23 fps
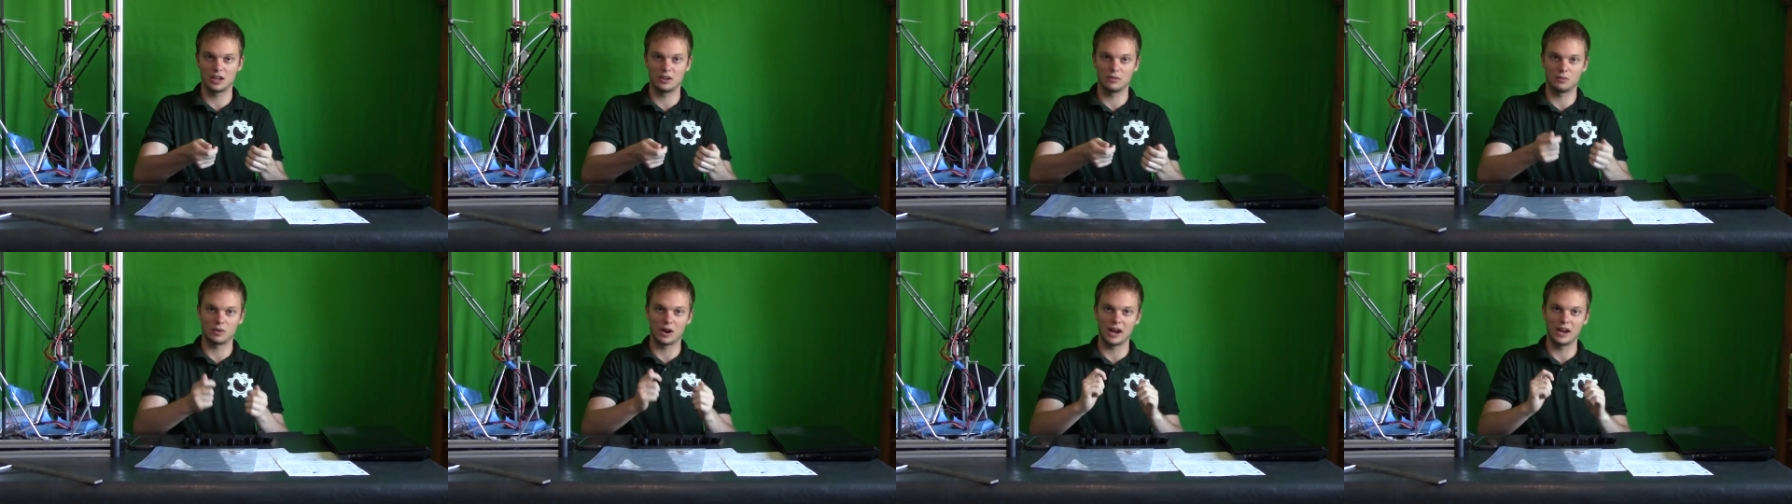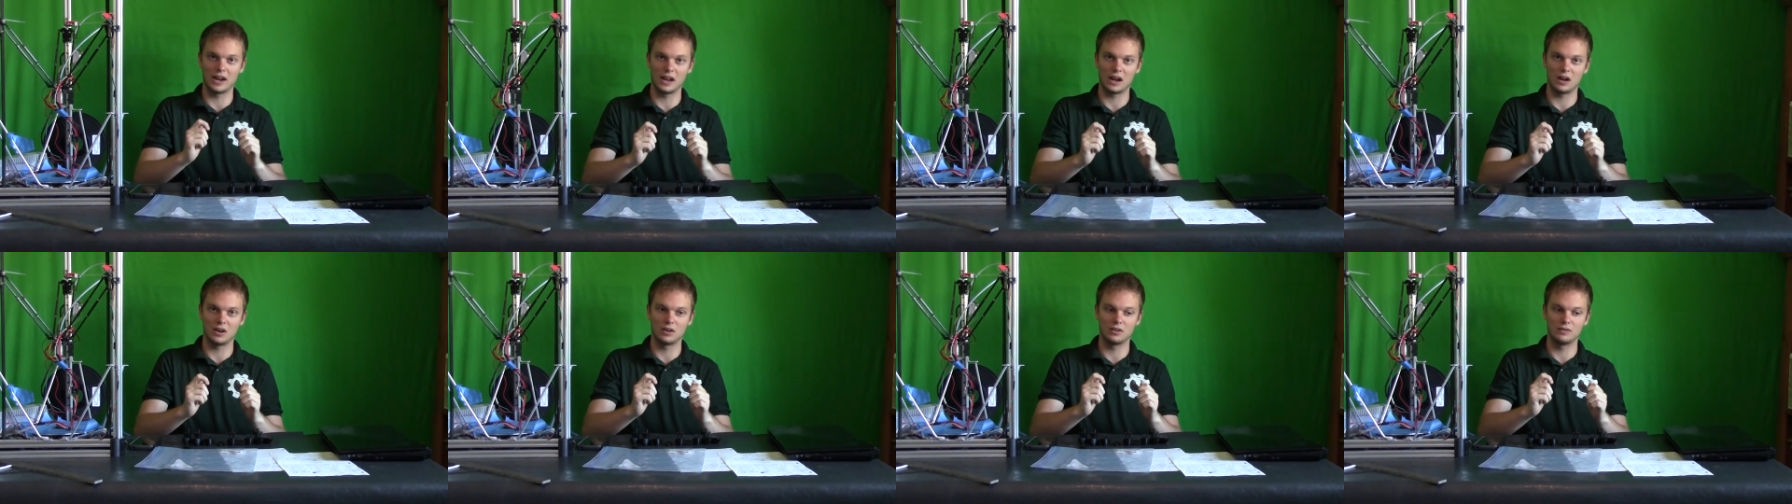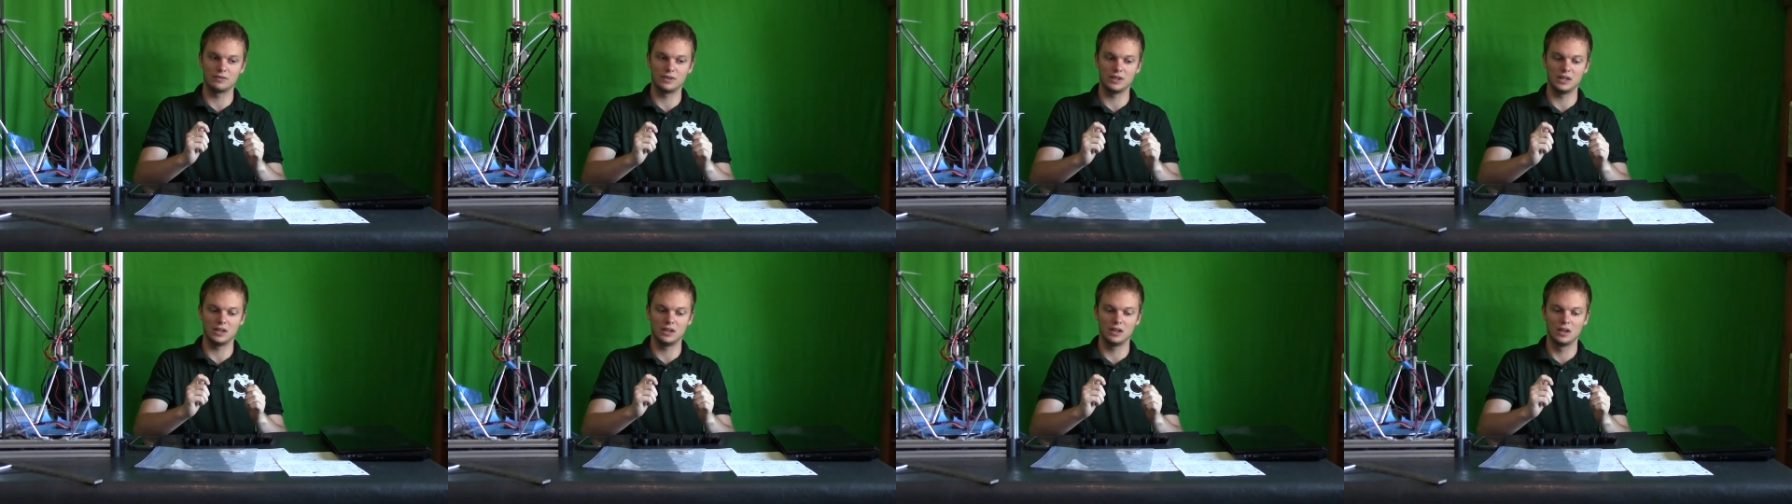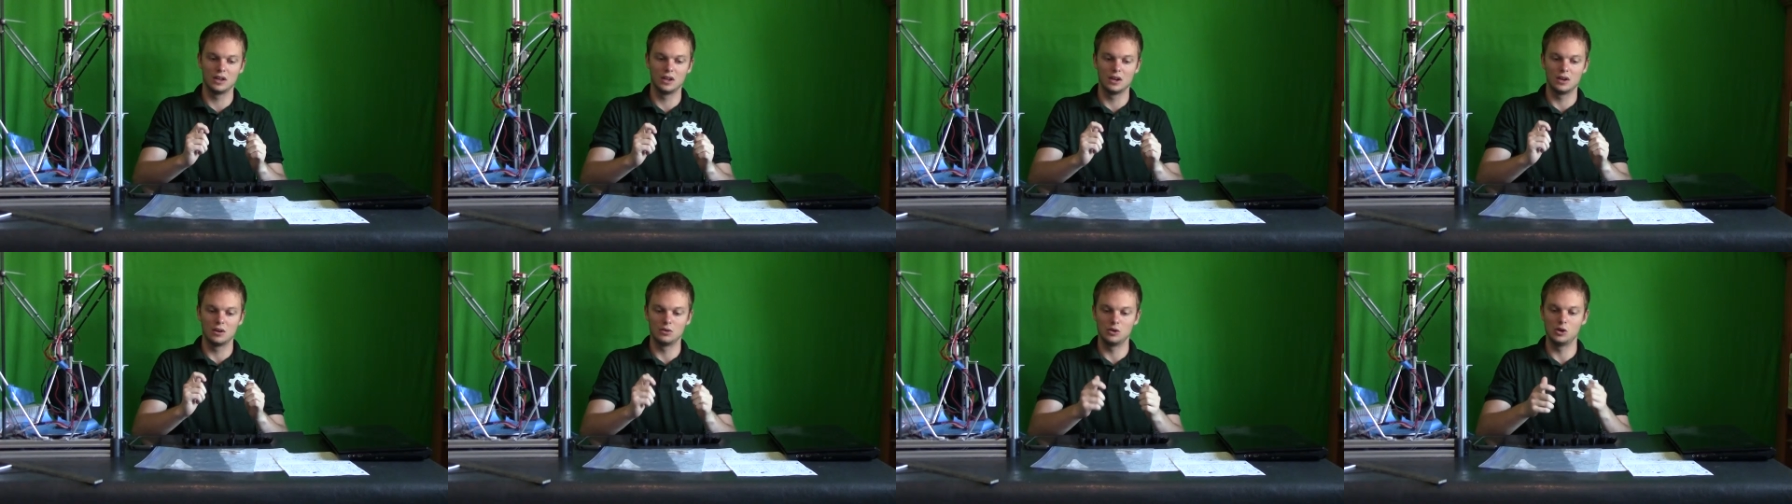it right out of the
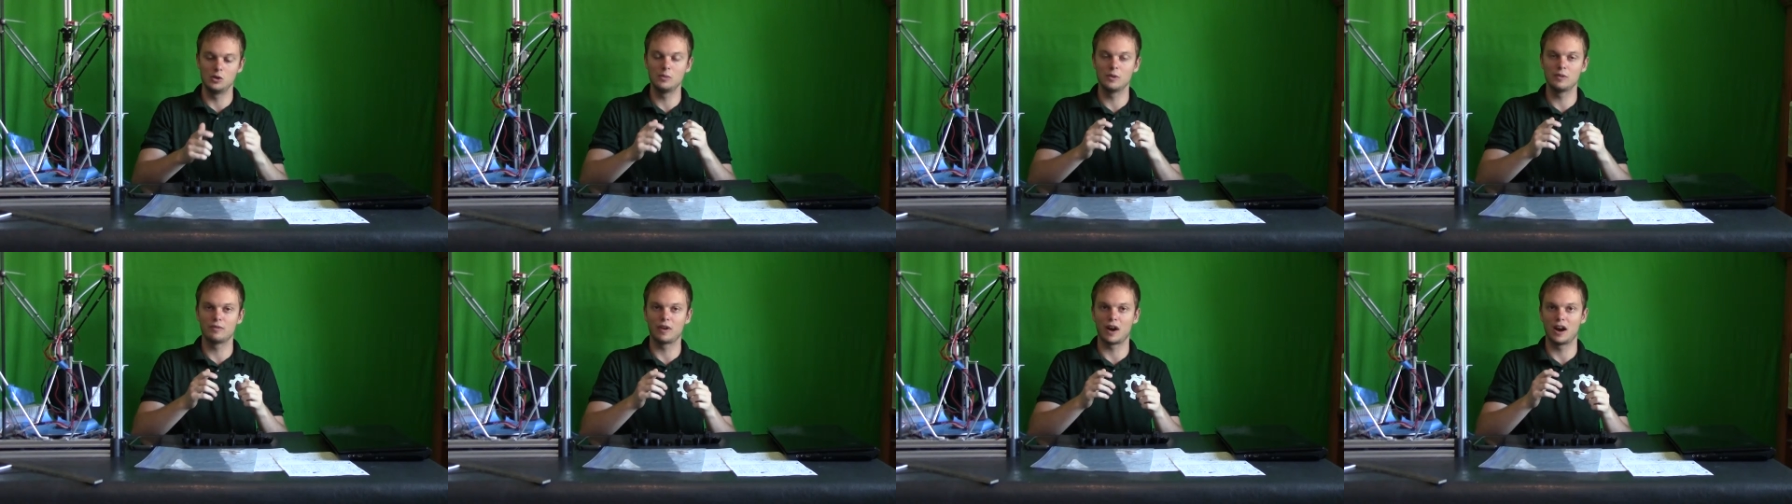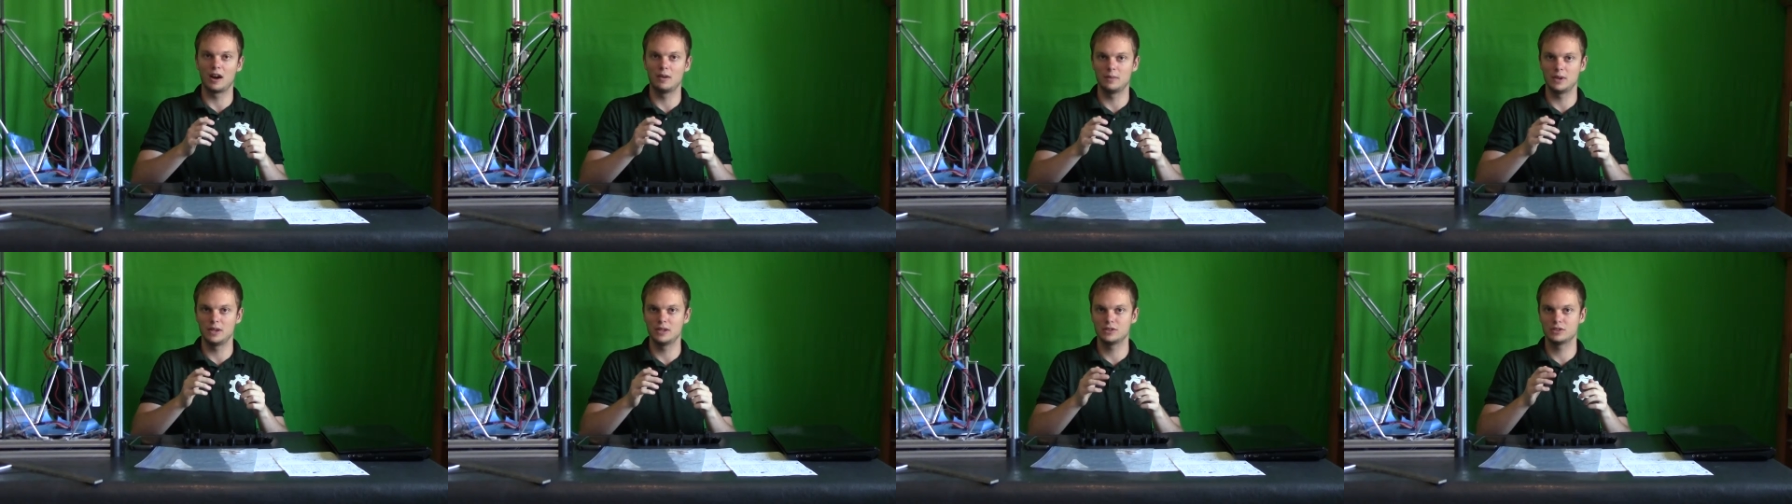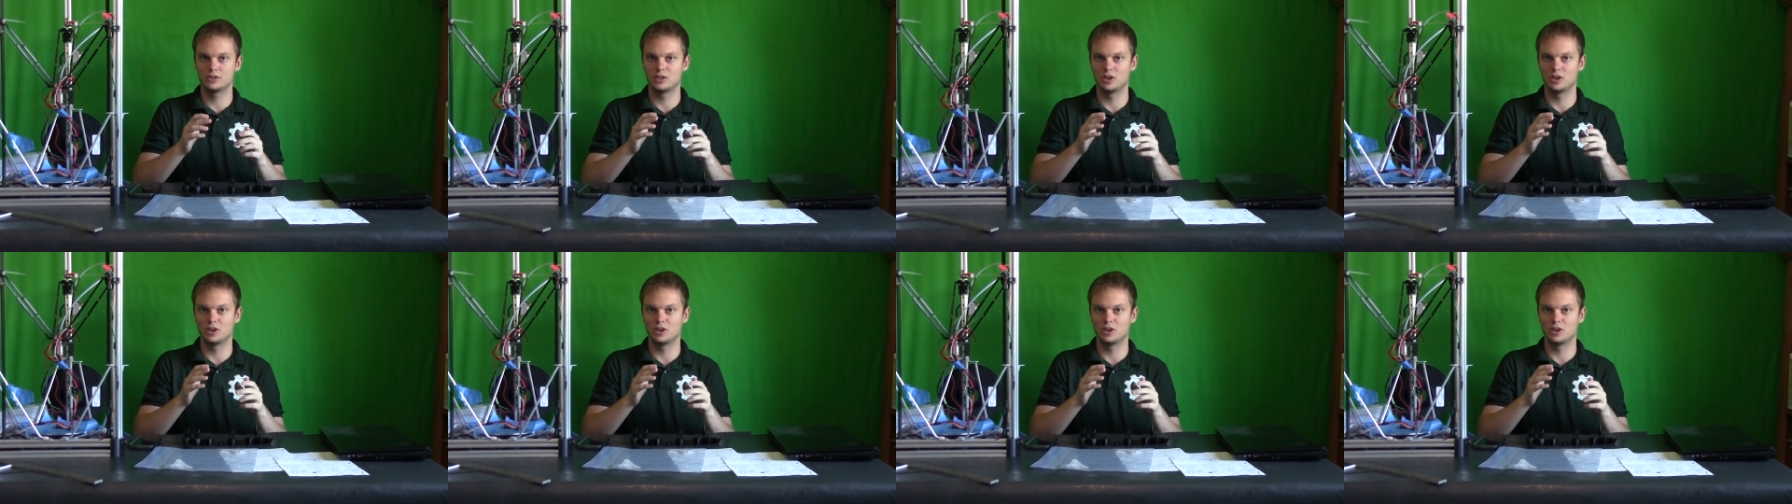room environment,